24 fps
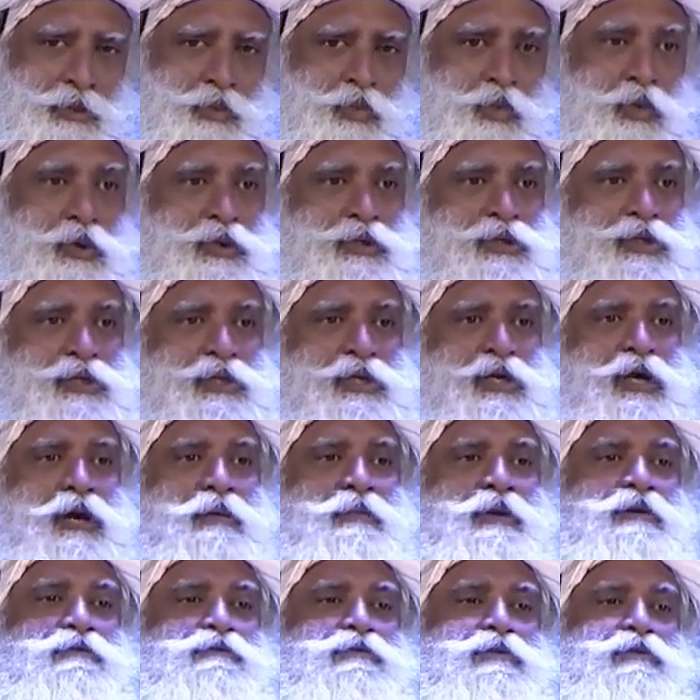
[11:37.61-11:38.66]
what's
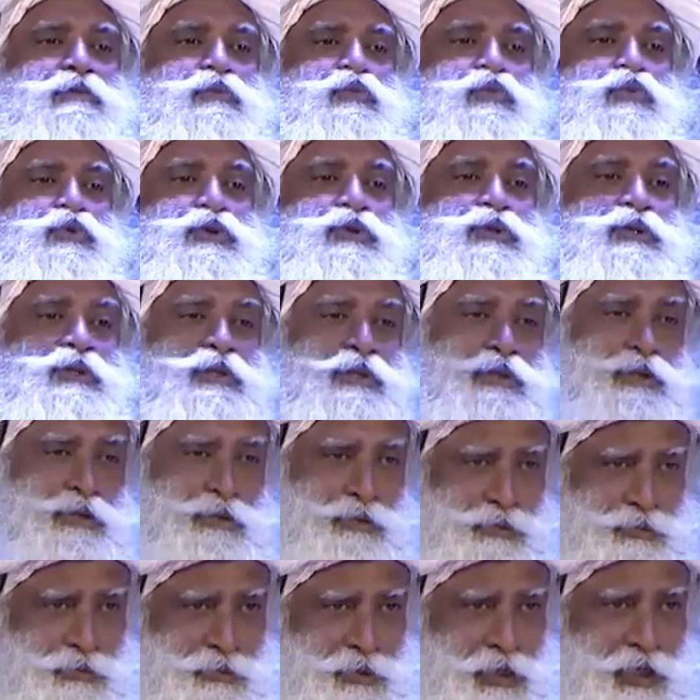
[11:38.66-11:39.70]
coming from within you,
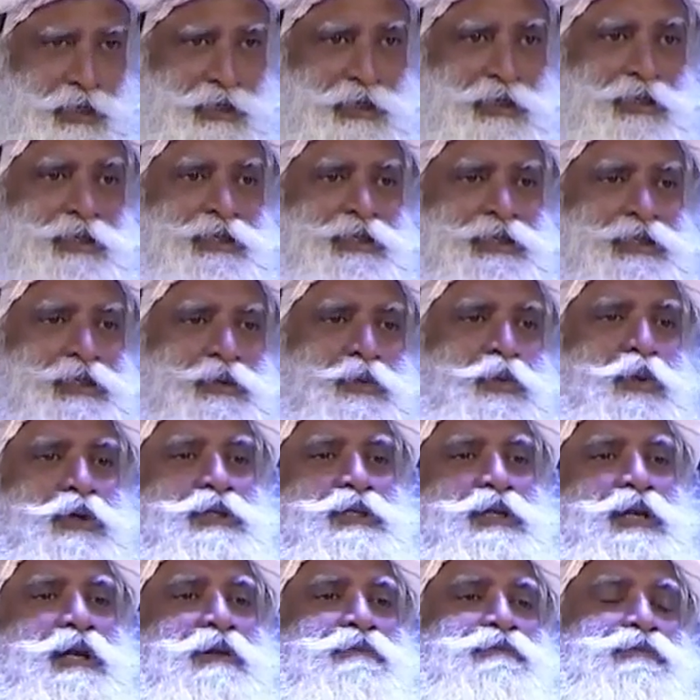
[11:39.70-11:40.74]
at least what's
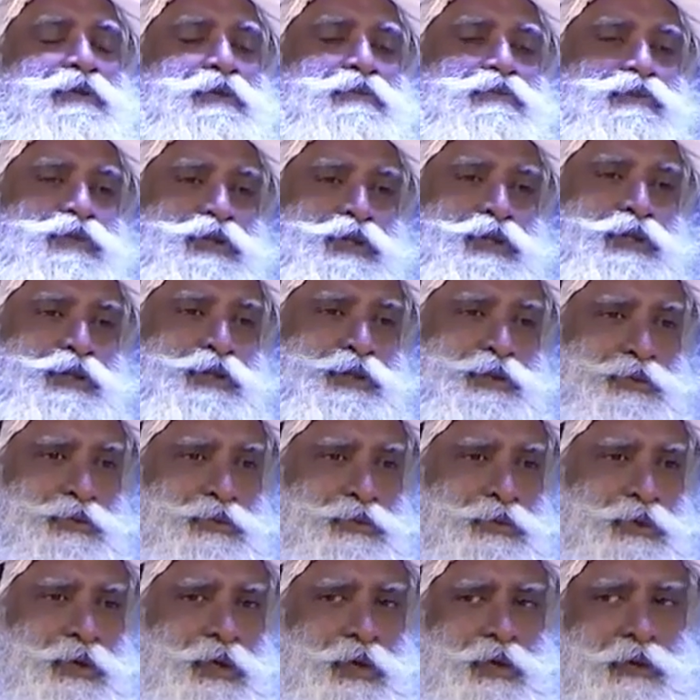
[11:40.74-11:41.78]
come from within you,
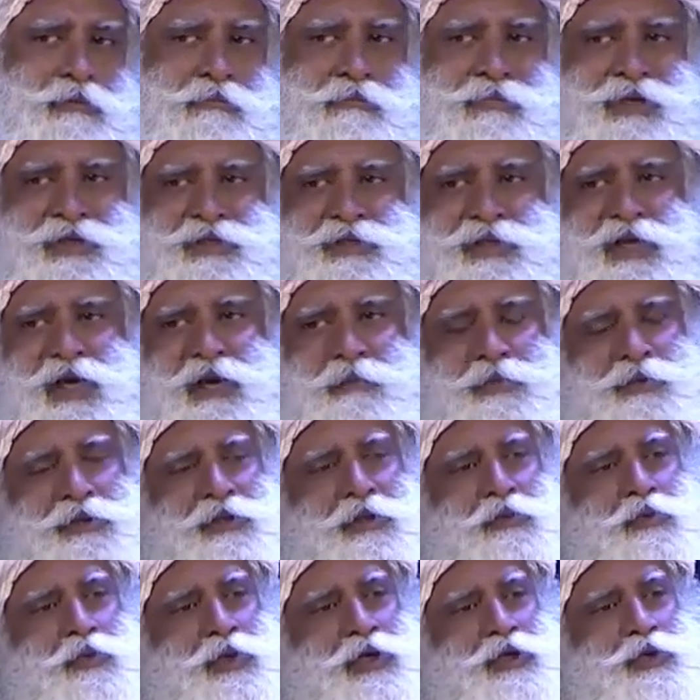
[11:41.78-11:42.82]
must happen
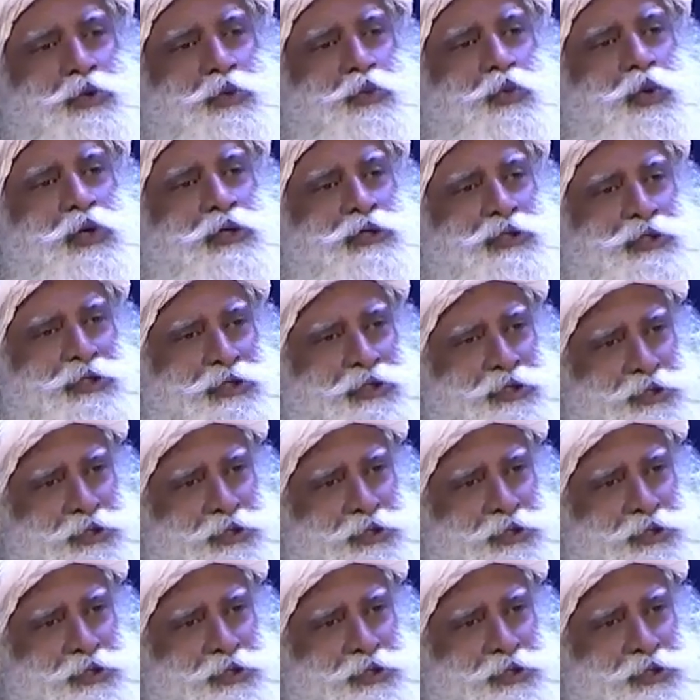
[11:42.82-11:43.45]
the way you want it,